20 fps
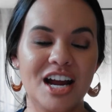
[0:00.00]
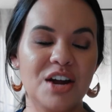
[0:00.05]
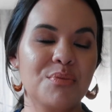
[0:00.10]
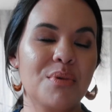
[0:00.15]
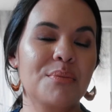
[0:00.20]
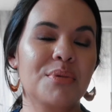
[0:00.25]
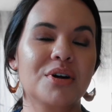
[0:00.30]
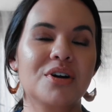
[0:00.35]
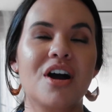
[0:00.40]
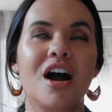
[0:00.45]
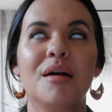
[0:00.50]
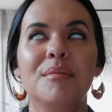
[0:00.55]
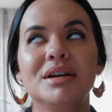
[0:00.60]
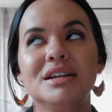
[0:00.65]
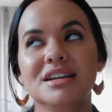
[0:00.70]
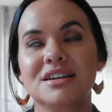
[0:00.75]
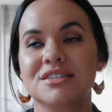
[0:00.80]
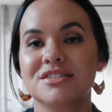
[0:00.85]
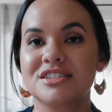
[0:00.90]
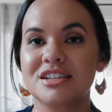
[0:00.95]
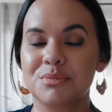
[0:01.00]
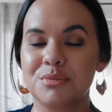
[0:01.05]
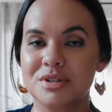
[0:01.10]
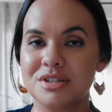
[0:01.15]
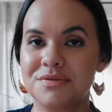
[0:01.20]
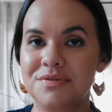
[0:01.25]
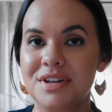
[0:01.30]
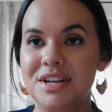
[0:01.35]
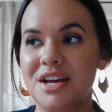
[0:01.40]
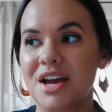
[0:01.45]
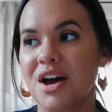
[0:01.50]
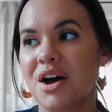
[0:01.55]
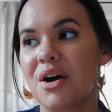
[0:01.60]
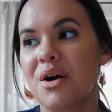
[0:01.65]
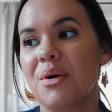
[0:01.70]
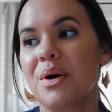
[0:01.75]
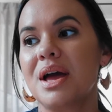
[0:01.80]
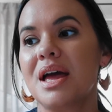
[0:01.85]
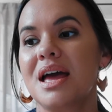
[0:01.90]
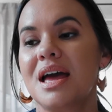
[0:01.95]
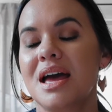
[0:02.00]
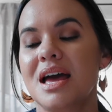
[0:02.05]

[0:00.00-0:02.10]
I remember commenting on someone's video